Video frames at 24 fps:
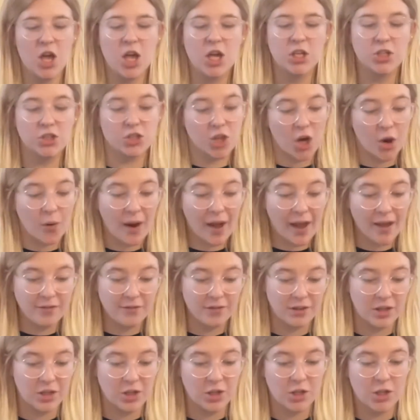So I
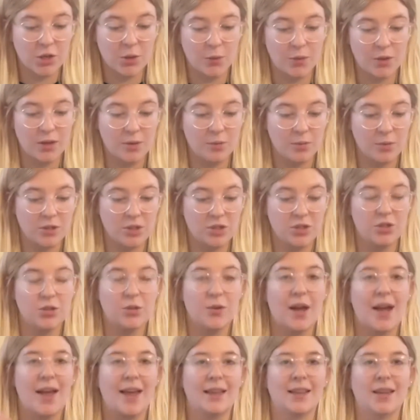figured we would do
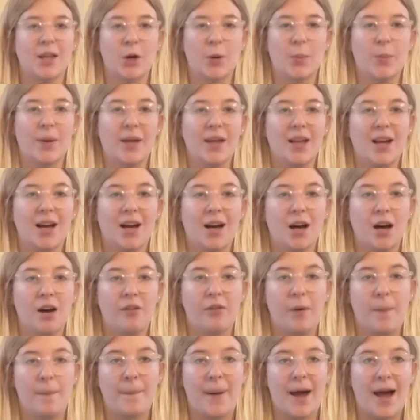a little bit of
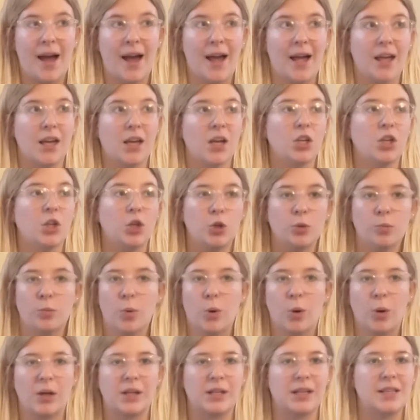my
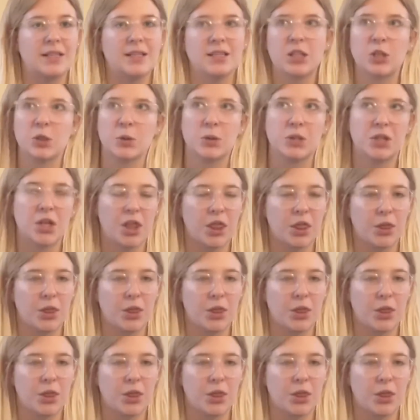newborn 0 to